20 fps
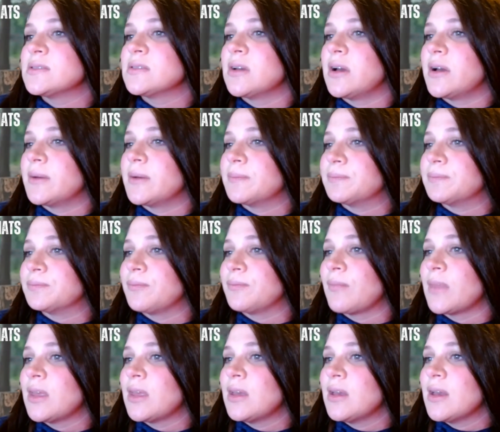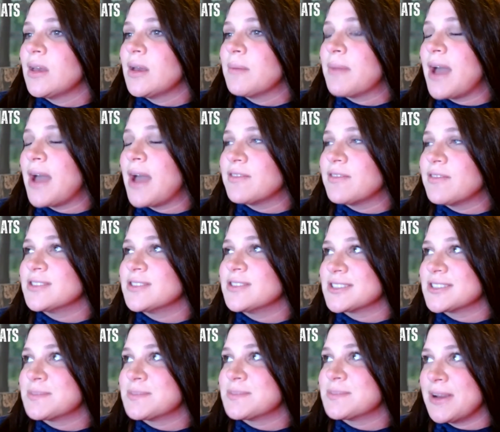But after this
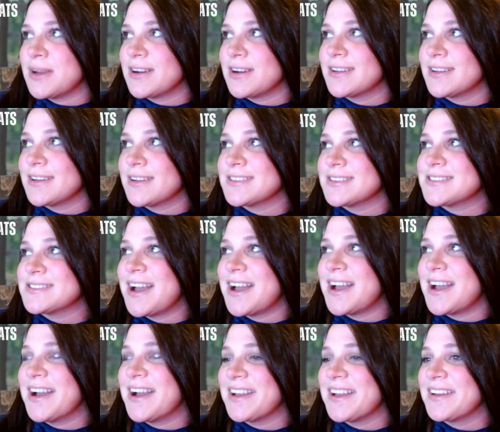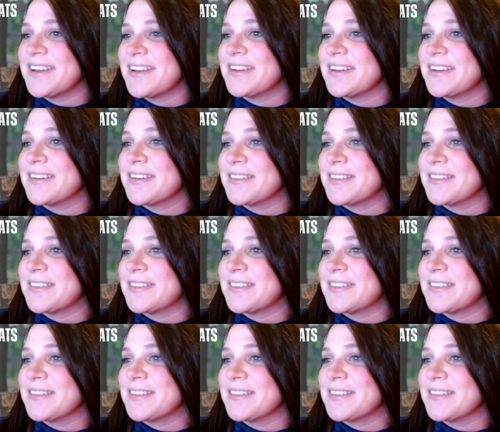experience, I